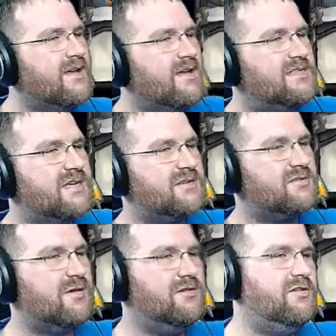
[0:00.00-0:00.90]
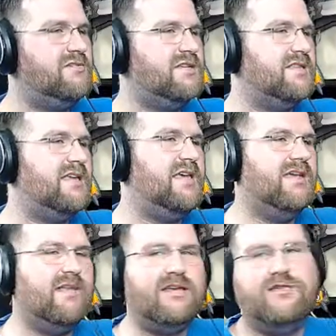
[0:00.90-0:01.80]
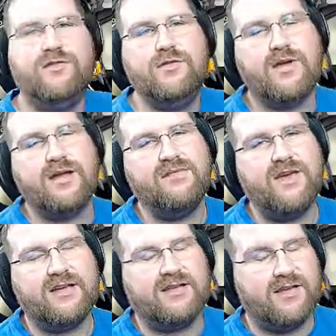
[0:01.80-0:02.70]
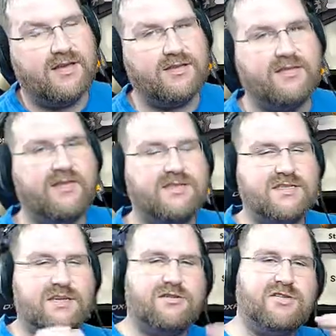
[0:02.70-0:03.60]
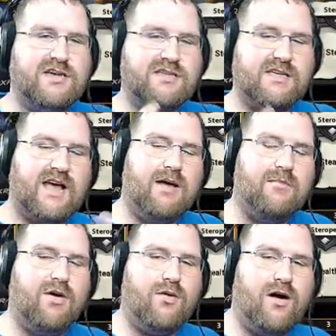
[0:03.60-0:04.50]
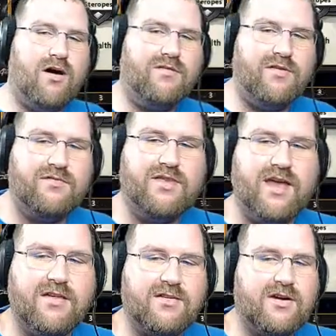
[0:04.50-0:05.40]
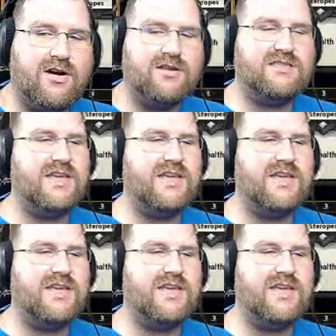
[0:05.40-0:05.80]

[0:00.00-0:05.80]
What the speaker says: It centers around using the healing to great effect to synergize and combo off of the other cards